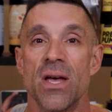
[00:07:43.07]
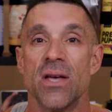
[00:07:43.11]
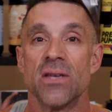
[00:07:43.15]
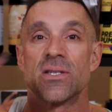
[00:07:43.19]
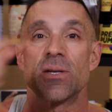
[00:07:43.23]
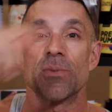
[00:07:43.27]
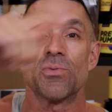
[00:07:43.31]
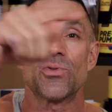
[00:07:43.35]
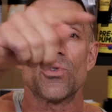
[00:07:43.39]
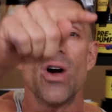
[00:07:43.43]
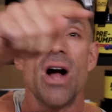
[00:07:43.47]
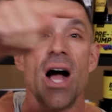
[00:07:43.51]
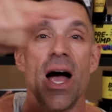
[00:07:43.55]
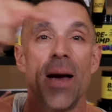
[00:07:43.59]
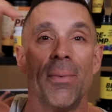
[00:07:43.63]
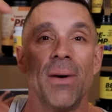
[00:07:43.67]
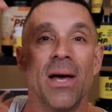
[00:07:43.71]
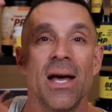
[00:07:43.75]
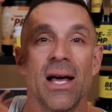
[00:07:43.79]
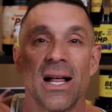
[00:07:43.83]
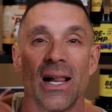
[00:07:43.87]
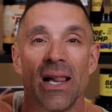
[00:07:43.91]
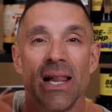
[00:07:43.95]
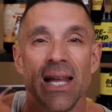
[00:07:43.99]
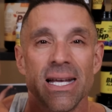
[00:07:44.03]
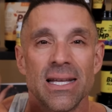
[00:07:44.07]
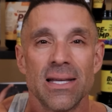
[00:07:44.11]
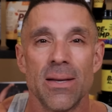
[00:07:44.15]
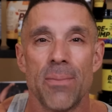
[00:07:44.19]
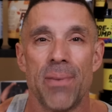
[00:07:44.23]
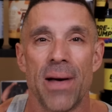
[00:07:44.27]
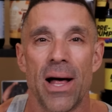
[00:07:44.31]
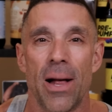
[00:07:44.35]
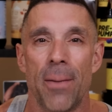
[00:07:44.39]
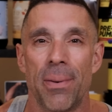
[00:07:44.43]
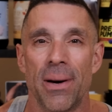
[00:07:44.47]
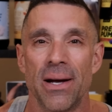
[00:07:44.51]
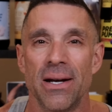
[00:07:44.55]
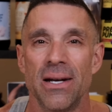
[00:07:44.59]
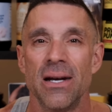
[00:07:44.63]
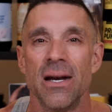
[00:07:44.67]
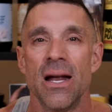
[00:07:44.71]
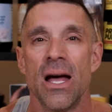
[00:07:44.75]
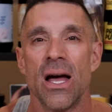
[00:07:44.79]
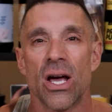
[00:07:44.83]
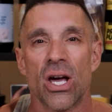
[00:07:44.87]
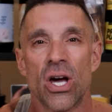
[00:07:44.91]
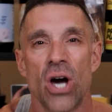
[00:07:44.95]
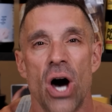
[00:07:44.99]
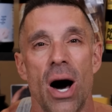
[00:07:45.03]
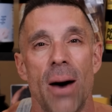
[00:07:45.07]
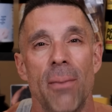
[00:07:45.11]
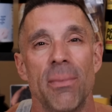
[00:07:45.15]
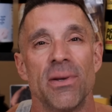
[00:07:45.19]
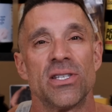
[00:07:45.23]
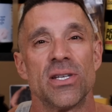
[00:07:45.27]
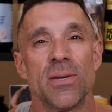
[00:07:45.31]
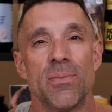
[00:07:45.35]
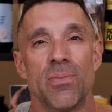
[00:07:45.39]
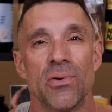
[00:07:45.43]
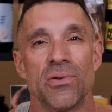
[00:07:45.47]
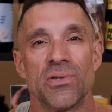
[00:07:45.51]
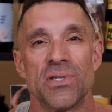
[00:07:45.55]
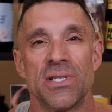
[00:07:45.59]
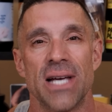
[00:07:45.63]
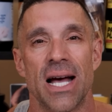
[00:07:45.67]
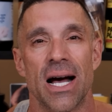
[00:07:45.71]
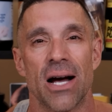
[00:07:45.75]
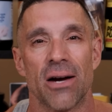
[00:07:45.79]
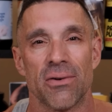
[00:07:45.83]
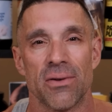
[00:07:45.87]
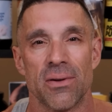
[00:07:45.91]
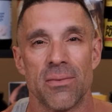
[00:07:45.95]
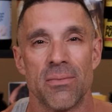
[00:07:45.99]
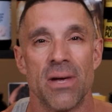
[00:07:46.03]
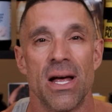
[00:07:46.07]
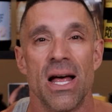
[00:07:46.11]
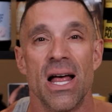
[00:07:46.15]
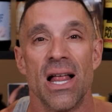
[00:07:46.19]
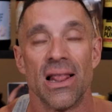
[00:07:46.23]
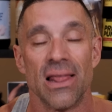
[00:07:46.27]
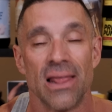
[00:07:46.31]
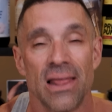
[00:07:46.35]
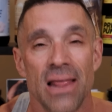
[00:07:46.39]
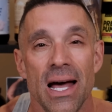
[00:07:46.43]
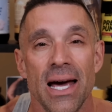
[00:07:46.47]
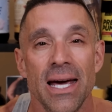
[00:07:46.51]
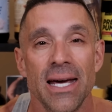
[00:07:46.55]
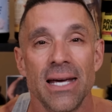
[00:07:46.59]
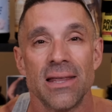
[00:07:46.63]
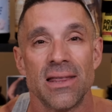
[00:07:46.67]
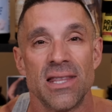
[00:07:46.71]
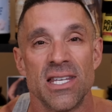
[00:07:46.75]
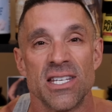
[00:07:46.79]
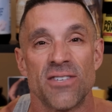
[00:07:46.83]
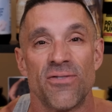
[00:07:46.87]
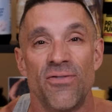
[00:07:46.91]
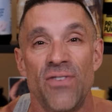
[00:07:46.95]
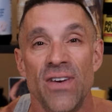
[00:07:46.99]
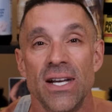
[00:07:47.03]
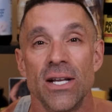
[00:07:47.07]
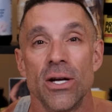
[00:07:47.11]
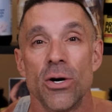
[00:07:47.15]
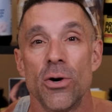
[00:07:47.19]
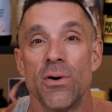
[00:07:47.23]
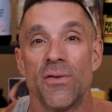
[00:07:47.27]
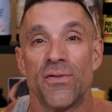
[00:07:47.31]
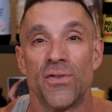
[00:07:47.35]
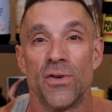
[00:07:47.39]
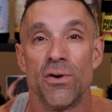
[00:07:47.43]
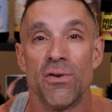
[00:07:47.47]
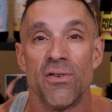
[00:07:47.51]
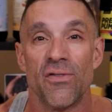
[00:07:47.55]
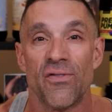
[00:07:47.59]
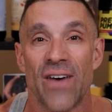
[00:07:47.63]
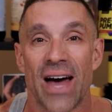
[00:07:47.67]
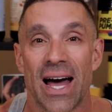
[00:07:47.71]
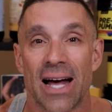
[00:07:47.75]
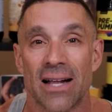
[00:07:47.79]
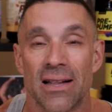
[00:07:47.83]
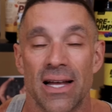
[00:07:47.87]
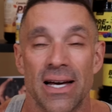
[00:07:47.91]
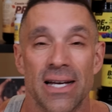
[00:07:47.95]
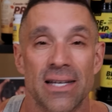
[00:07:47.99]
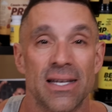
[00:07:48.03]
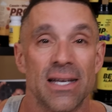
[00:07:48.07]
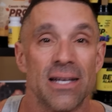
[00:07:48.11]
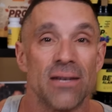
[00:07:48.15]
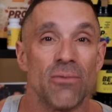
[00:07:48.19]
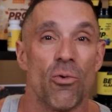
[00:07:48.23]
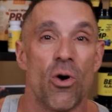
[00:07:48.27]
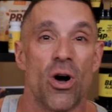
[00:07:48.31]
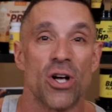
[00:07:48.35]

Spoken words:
Subscribe, click the bell button, comment to boost the algorithm. Like this video if you in fact liked it.